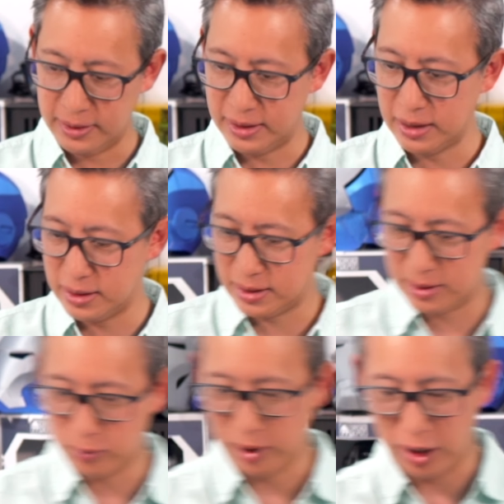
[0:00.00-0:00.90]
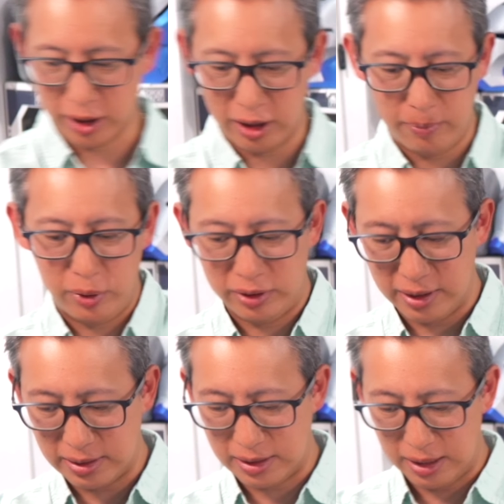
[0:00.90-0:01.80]
since we are going to put
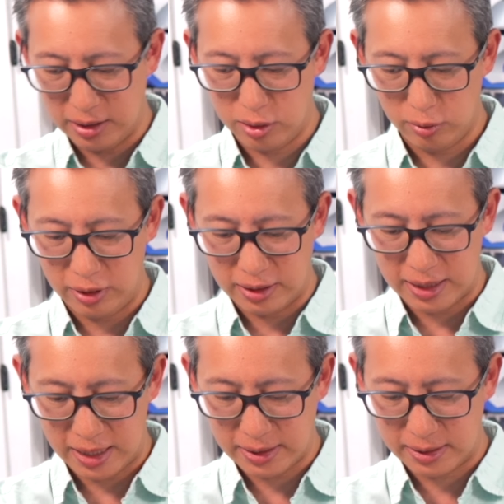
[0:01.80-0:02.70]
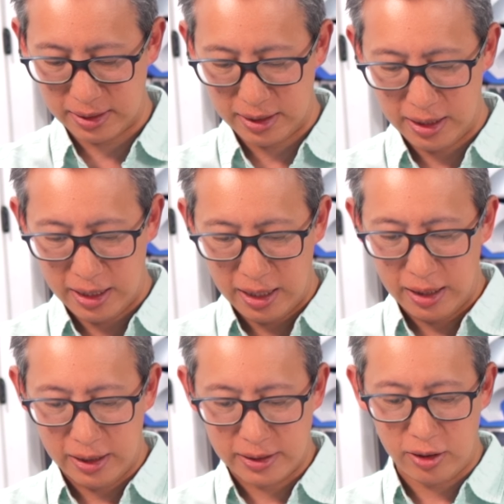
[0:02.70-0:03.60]
this thing through the test,
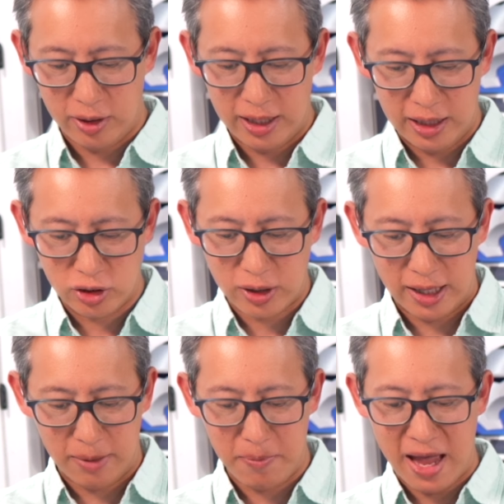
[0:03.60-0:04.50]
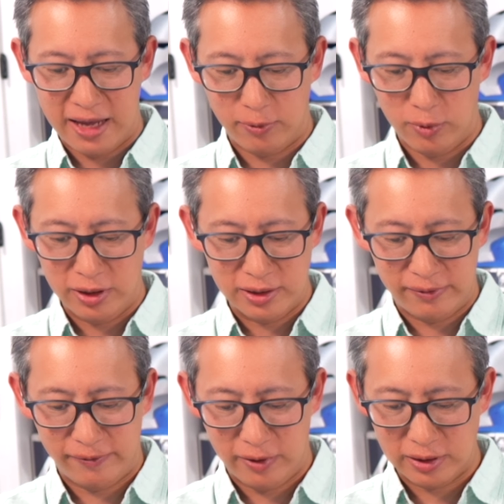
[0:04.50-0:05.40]
let's go ahead and try the matte ones
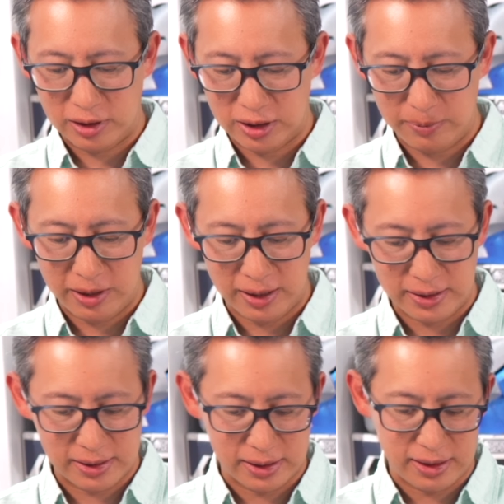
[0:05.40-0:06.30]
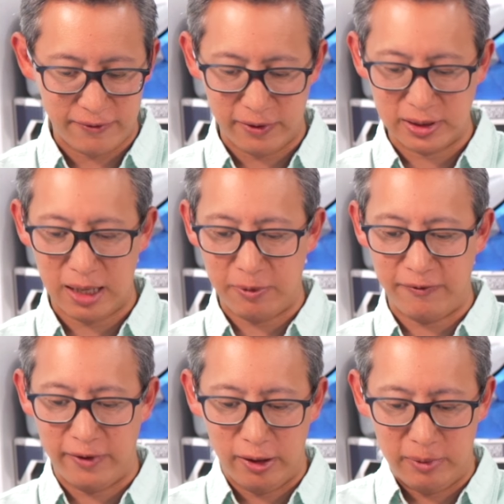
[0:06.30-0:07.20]
first, just because it's a different type of
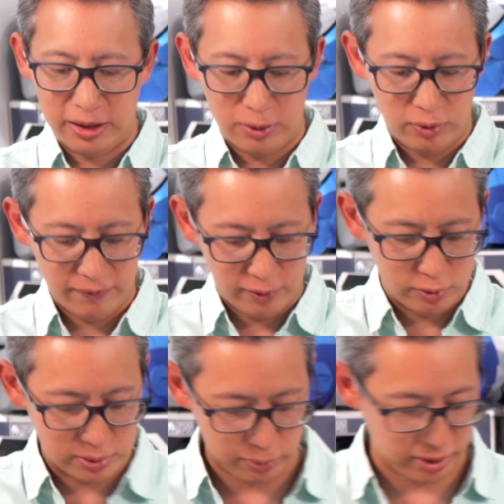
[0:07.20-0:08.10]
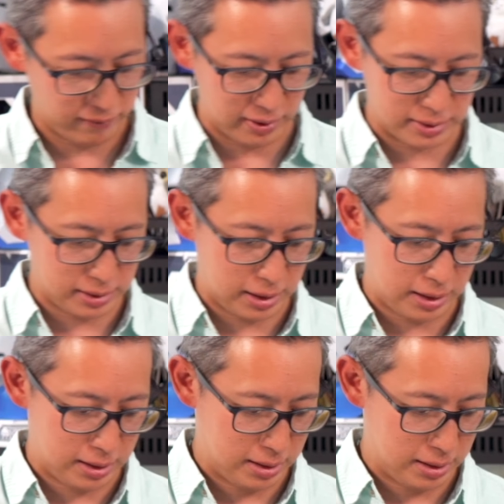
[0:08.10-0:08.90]
filament than we've used previously.